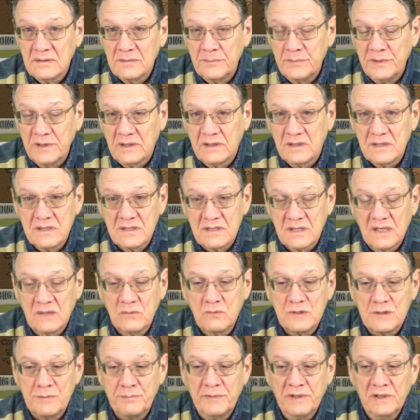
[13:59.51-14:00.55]
because I
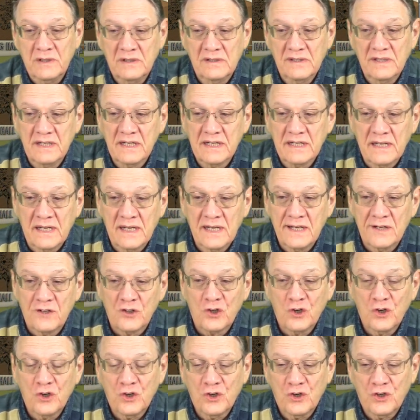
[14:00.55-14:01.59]
was building it on
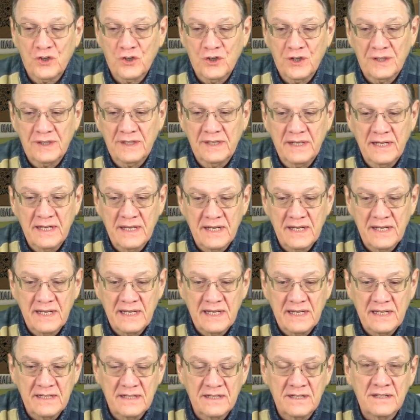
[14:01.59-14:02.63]
her and
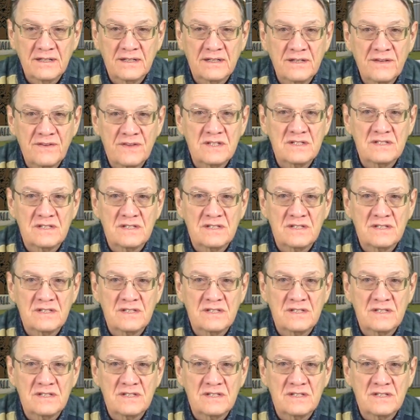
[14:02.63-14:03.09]
on the